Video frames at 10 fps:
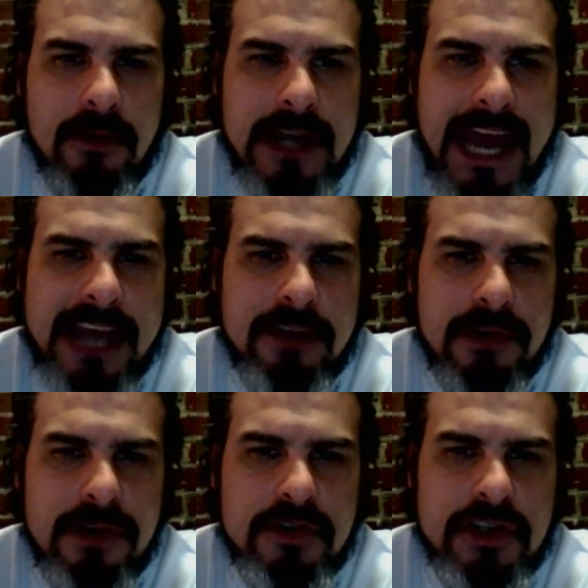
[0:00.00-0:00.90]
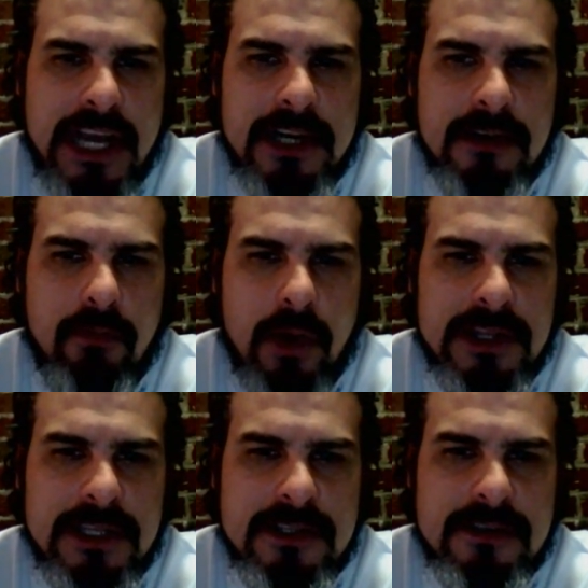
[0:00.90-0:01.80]
or an accurate understanding of what
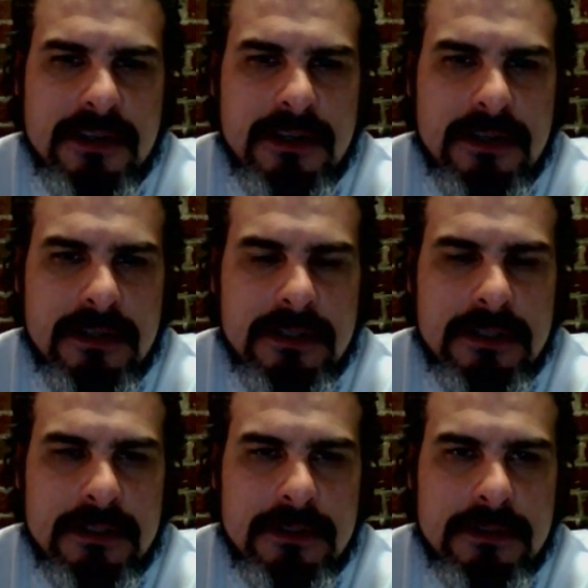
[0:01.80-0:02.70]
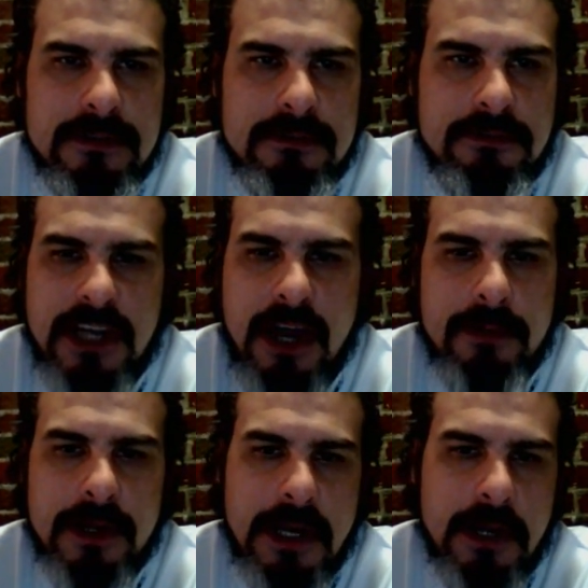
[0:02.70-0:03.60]
this
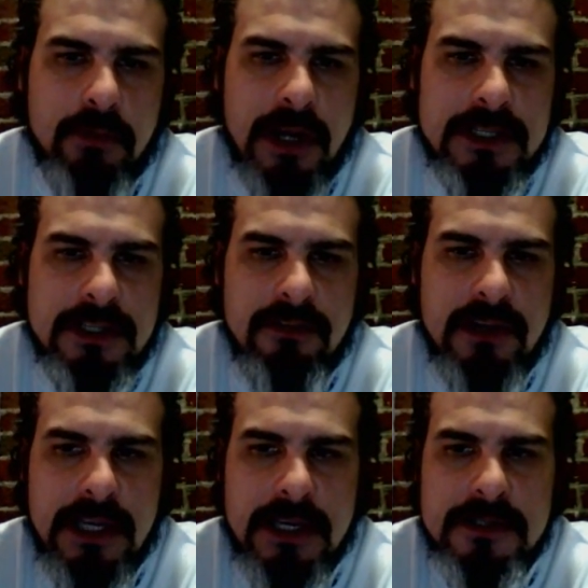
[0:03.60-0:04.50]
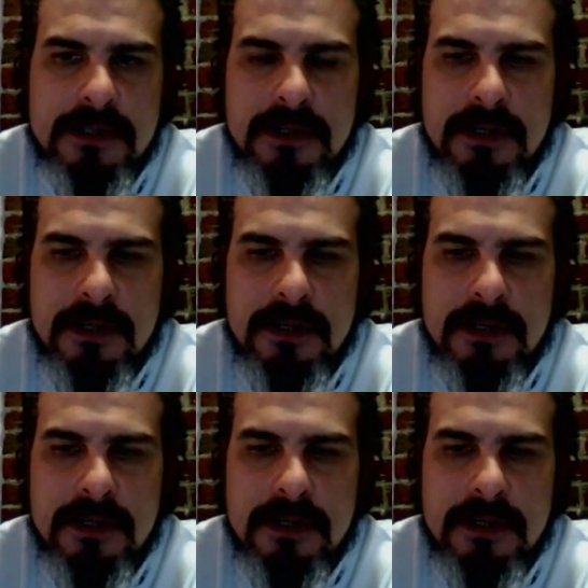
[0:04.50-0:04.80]
phenomenon called relativity is.